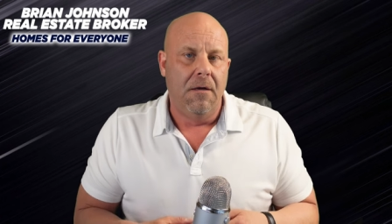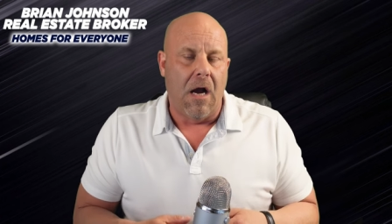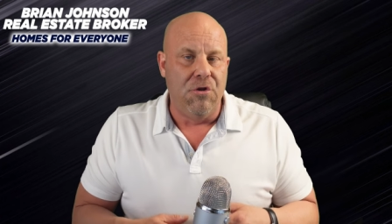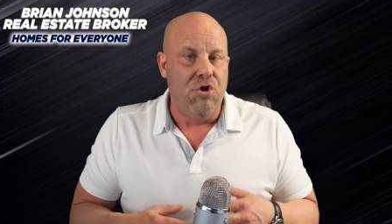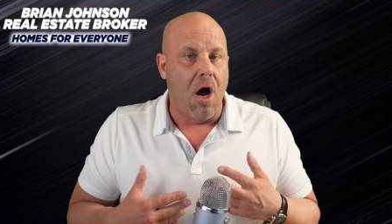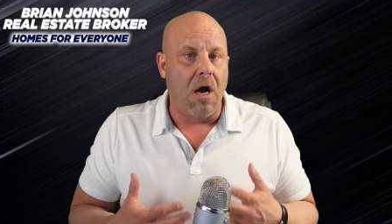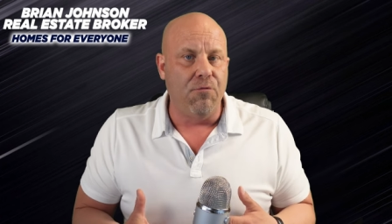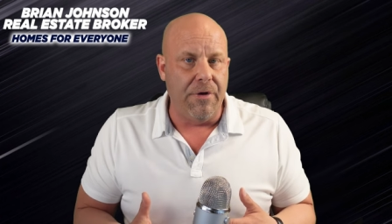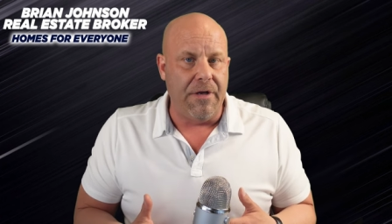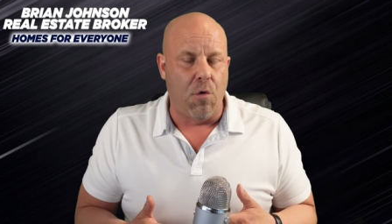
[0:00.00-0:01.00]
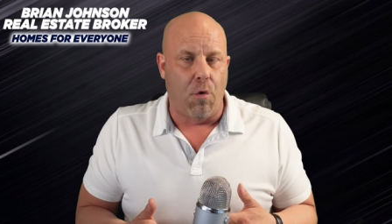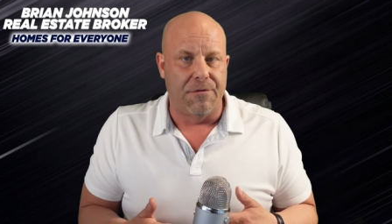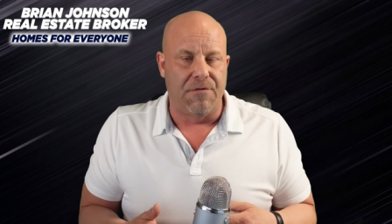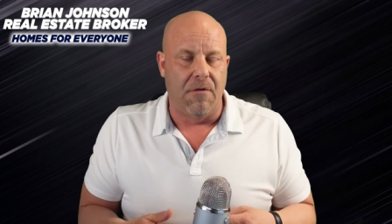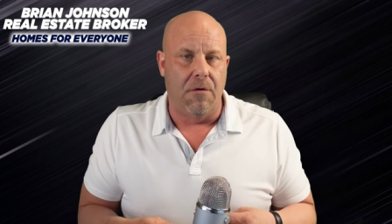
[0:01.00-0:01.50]
A
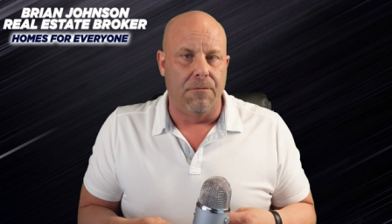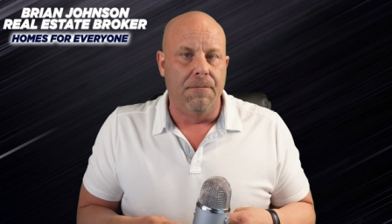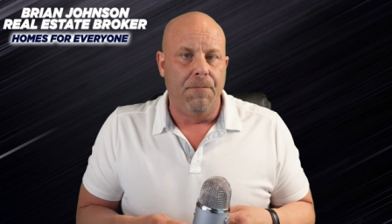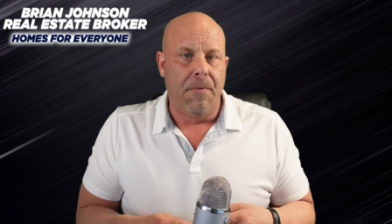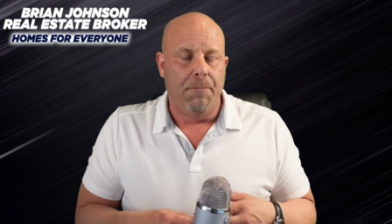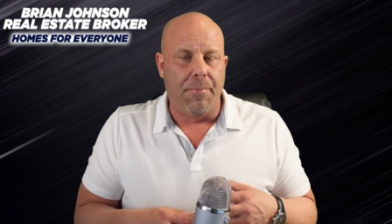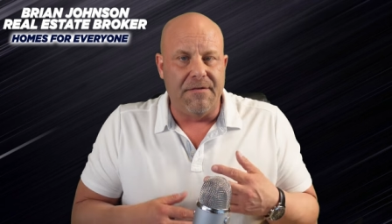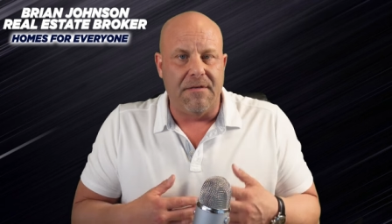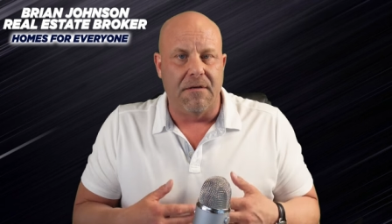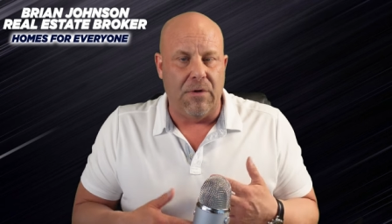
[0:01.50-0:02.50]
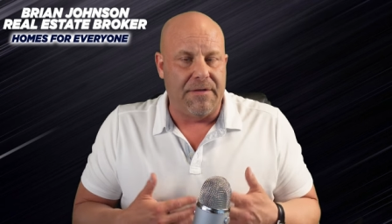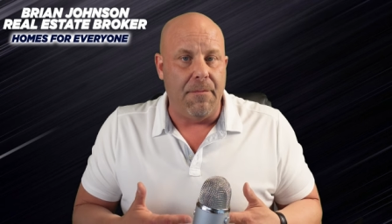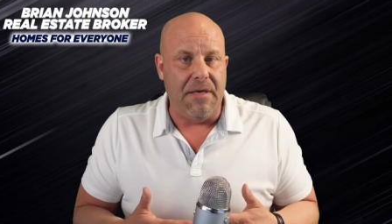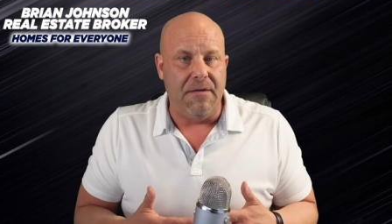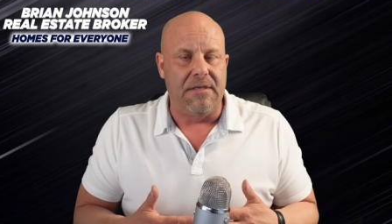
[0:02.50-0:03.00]
non-recourse loan, basic, what that
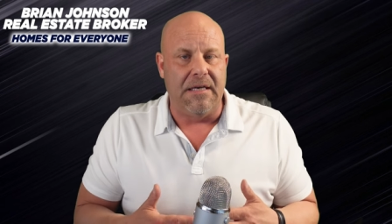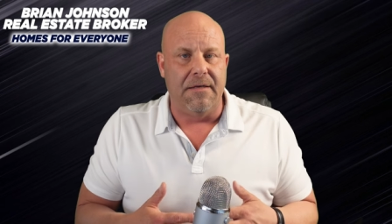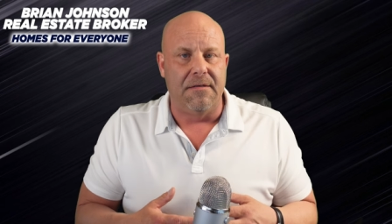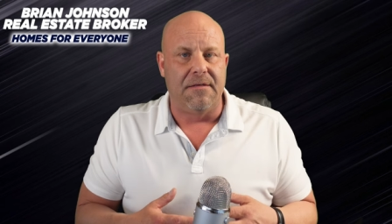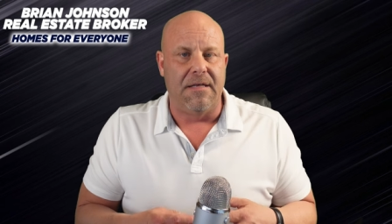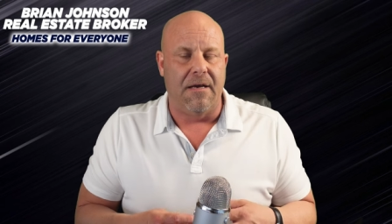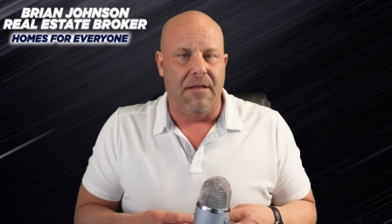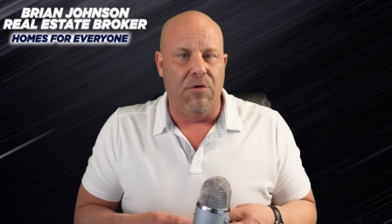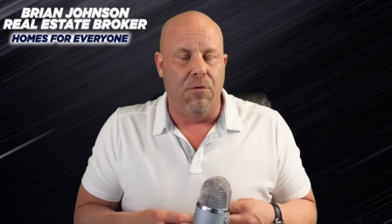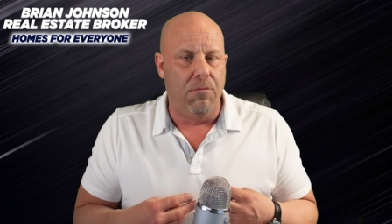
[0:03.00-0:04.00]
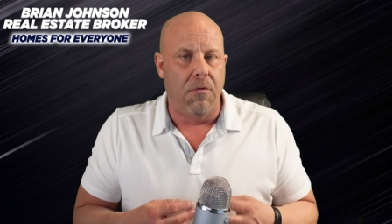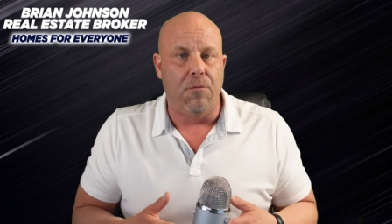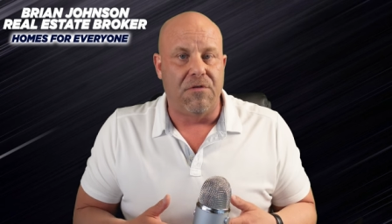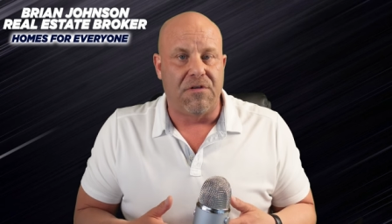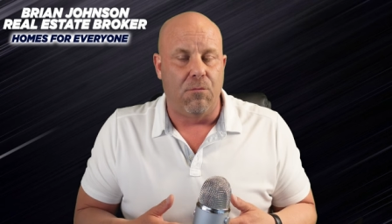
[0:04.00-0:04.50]
means is that you
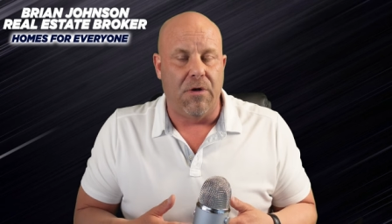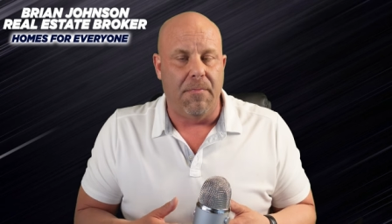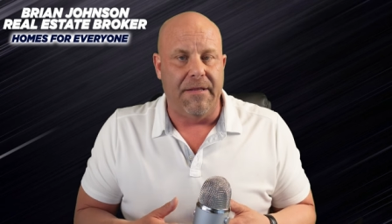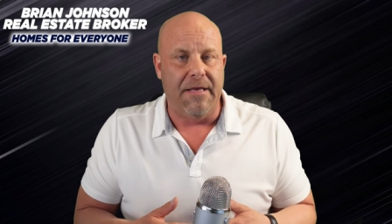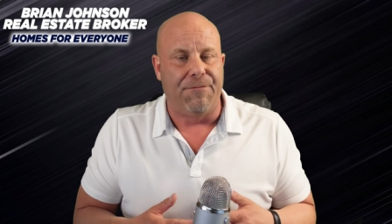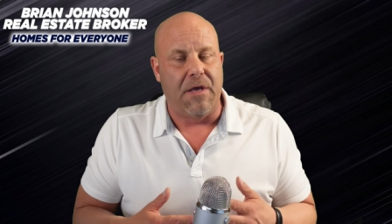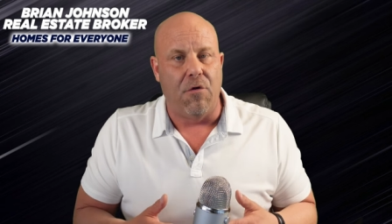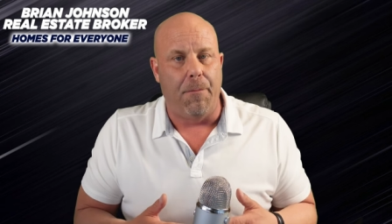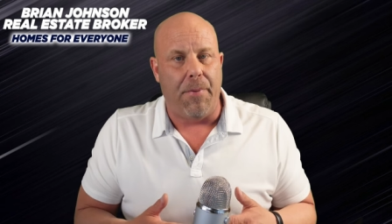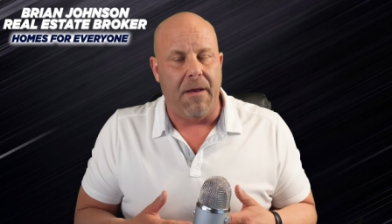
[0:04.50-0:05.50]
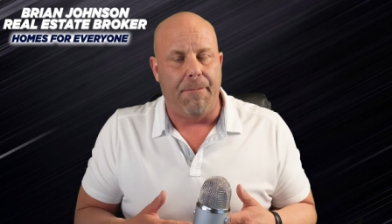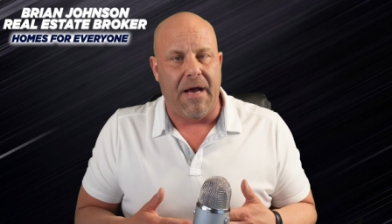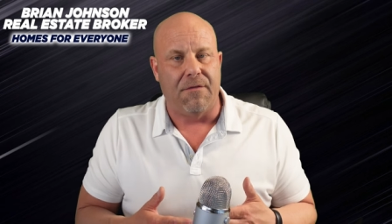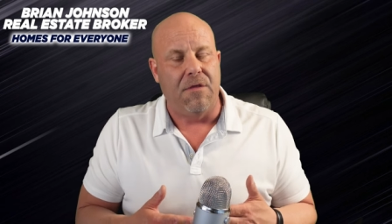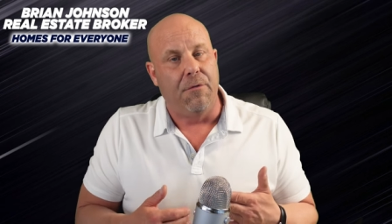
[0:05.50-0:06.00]
loan someone money. If they don't pay it
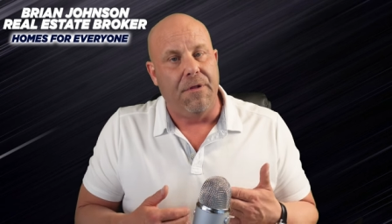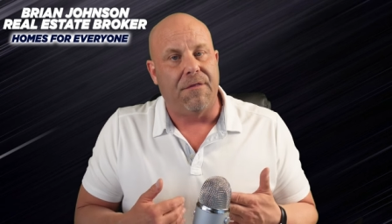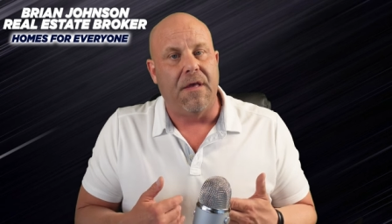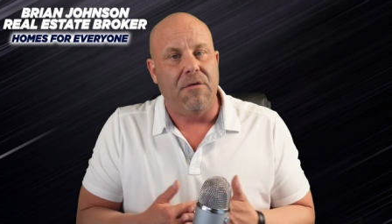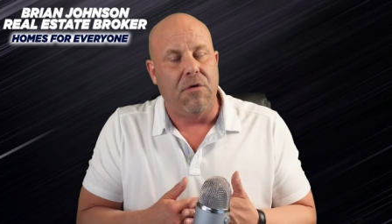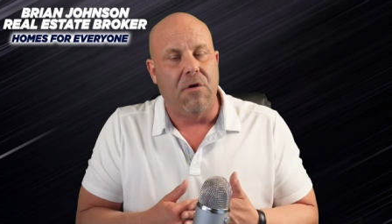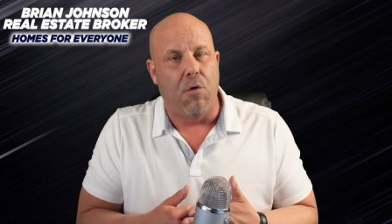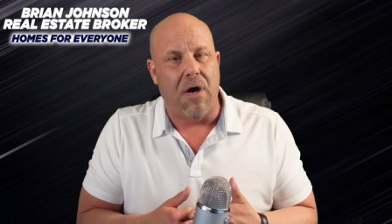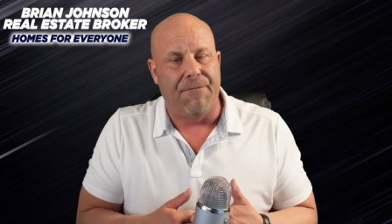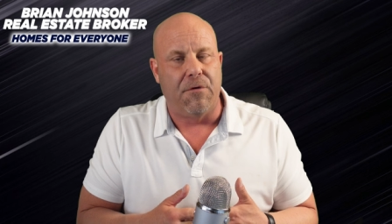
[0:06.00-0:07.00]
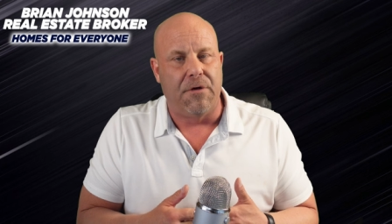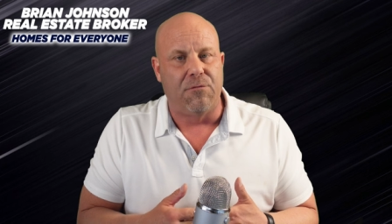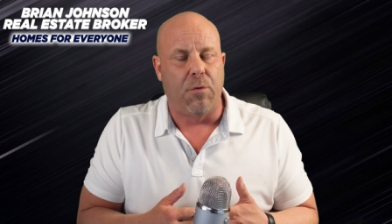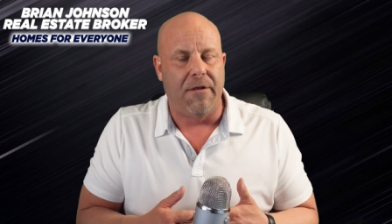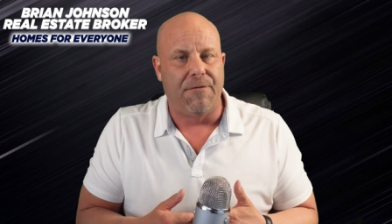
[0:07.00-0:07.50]
back, the only thing you can go after is
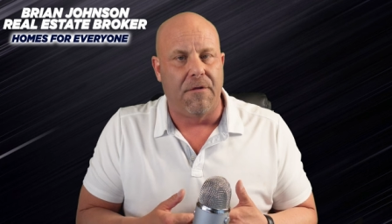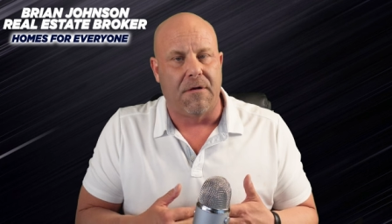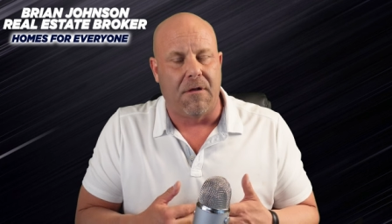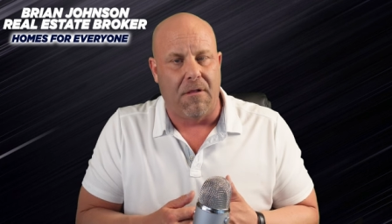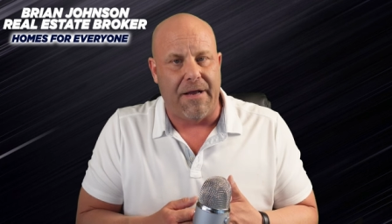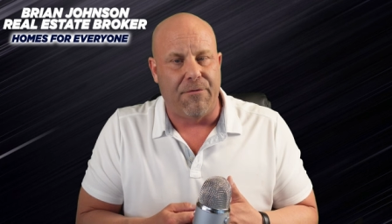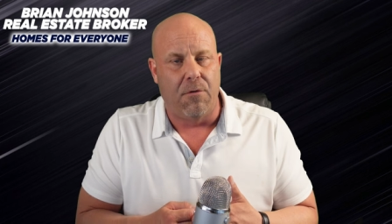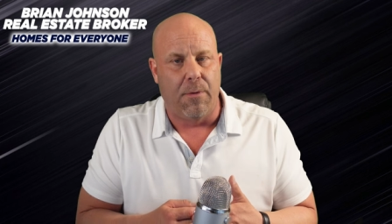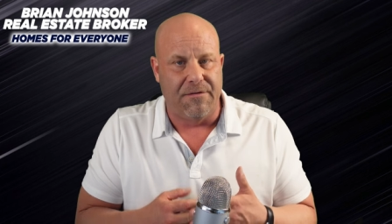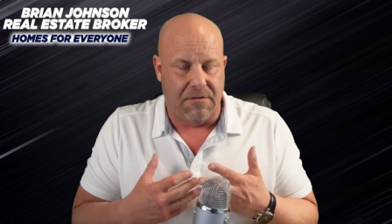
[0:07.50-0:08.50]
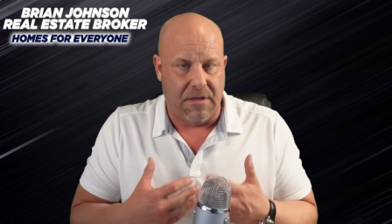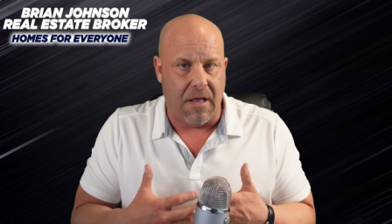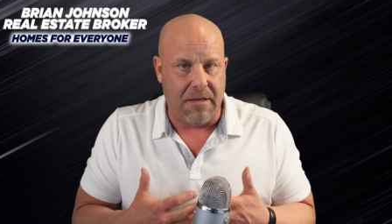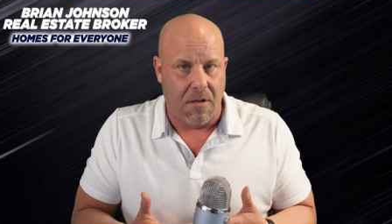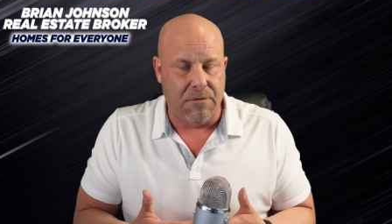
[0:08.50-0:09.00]
whatever the collateral was that
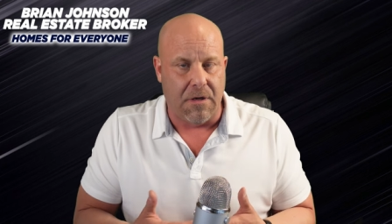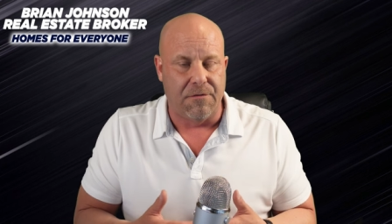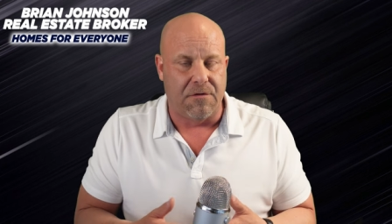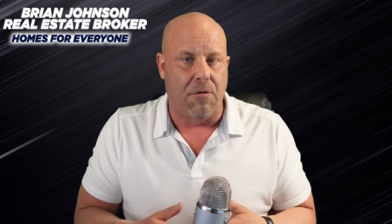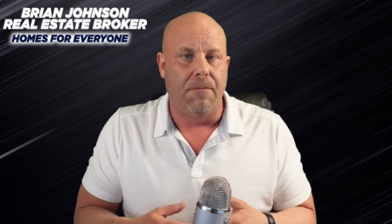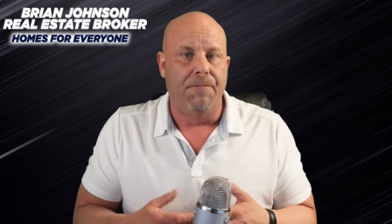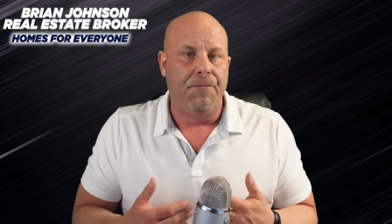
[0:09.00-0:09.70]
they loaned on, so